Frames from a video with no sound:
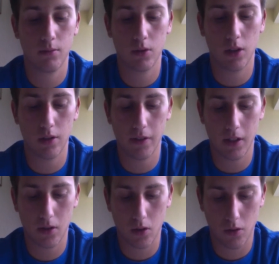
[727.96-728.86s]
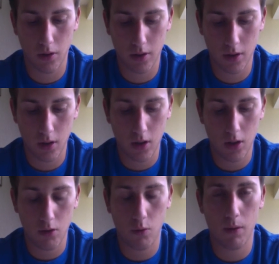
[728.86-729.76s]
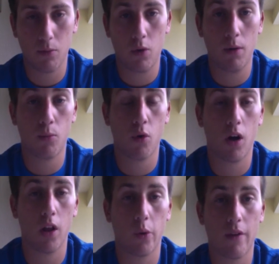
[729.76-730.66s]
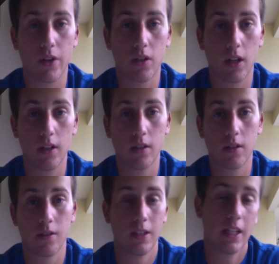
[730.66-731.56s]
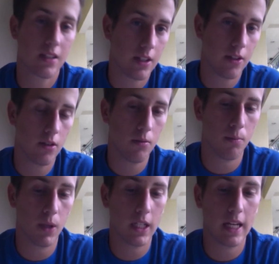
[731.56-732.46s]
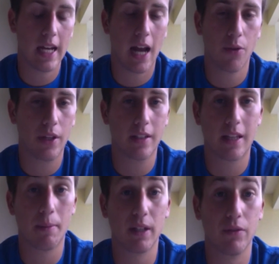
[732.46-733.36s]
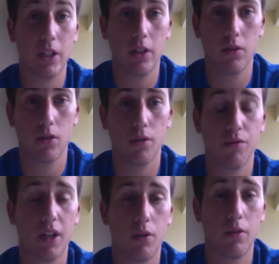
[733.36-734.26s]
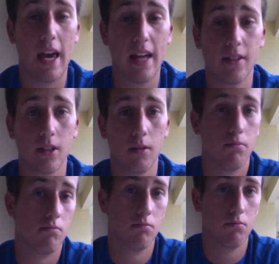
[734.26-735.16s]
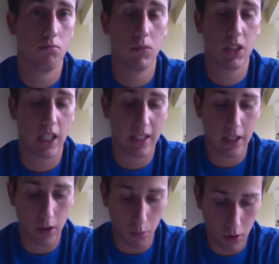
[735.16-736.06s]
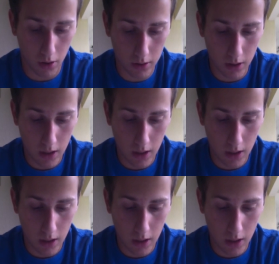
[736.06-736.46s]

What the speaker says: Guns with That Sword. Do I want more holographic sites? Yes, I do, but I don't think it's that big of a deal, so if they don't add some, it's not the end of the world.